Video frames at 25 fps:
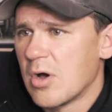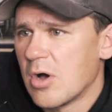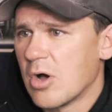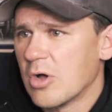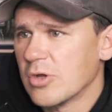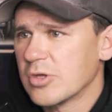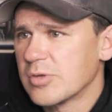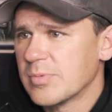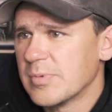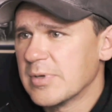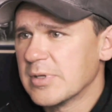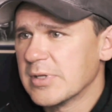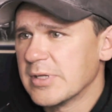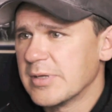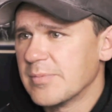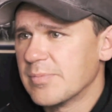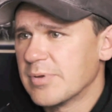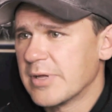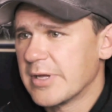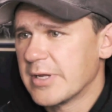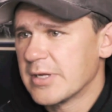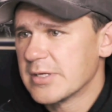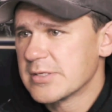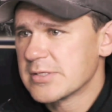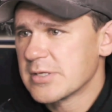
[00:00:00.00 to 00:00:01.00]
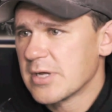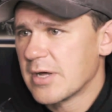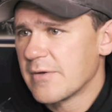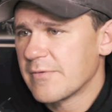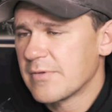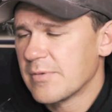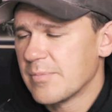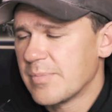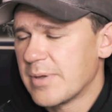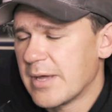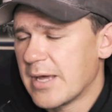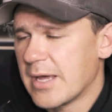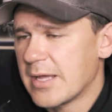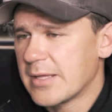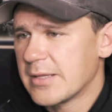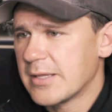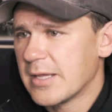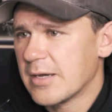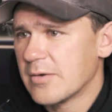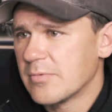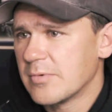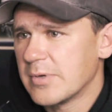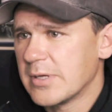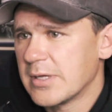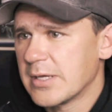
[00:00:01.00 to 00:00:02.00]
ultimately played us off the pad
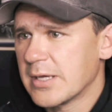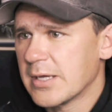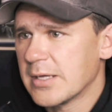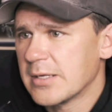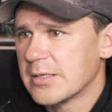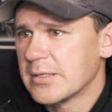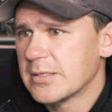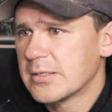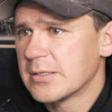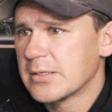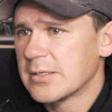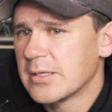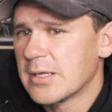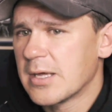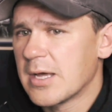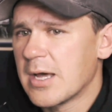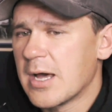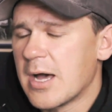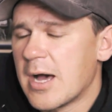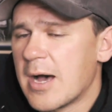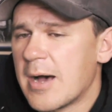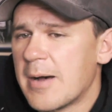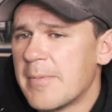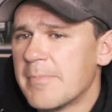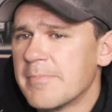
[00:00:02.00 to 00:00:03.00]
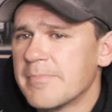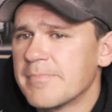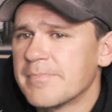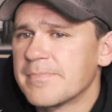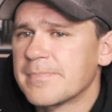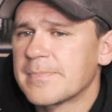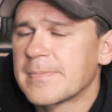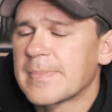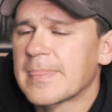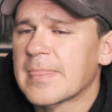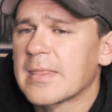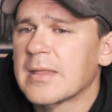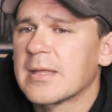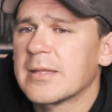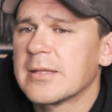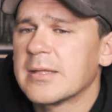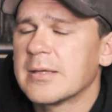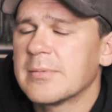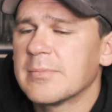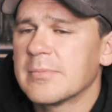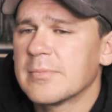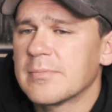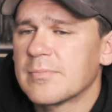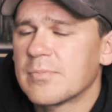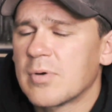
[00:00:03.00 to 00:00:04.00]
that weekend. I
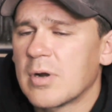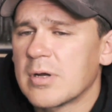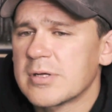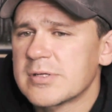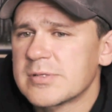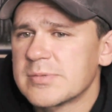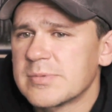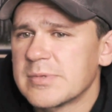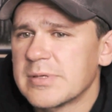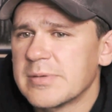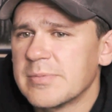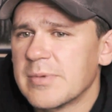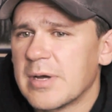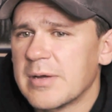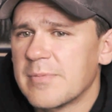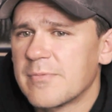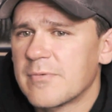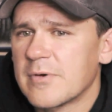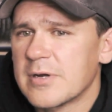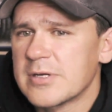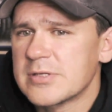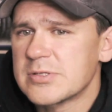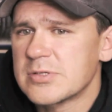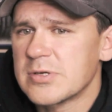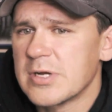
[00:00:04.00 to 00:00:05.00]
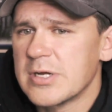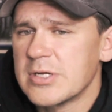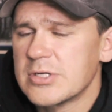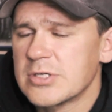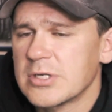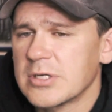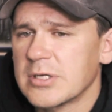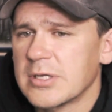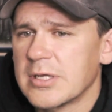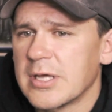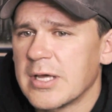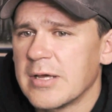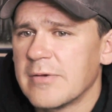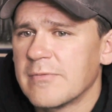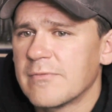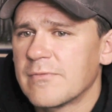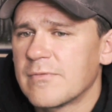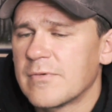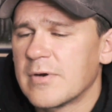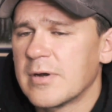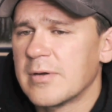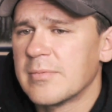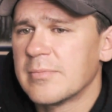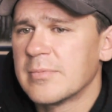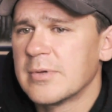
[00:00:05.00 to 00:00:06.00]
think possibly my frustration came
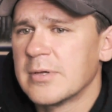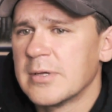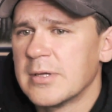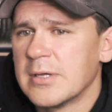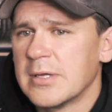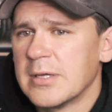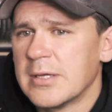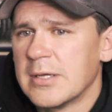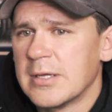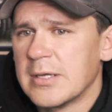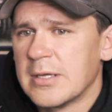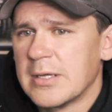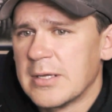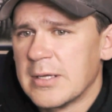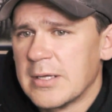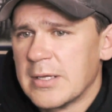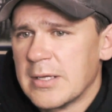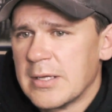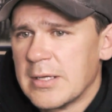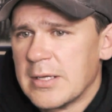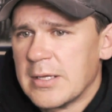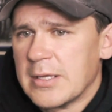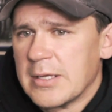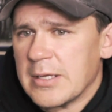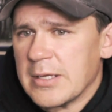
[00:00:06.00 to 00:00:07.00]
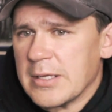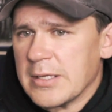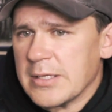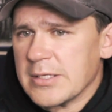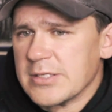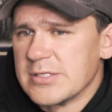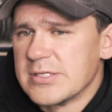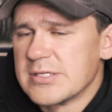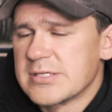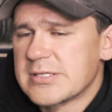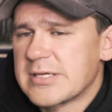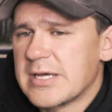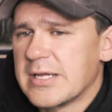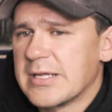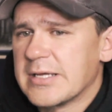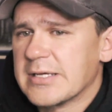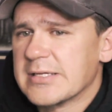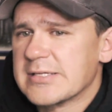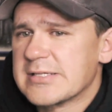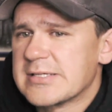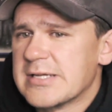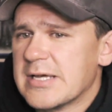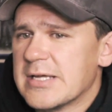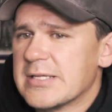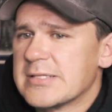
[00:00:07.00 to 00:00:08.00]
from just getting a
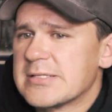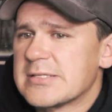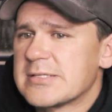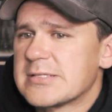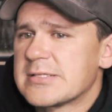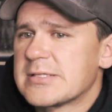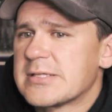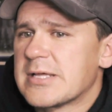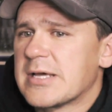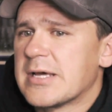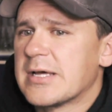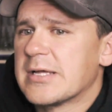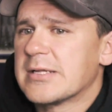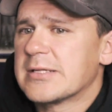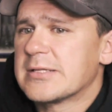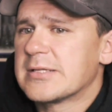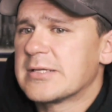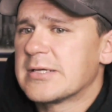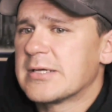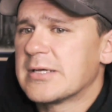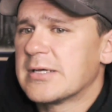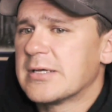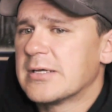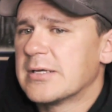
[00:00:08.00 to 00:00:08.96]
sense that,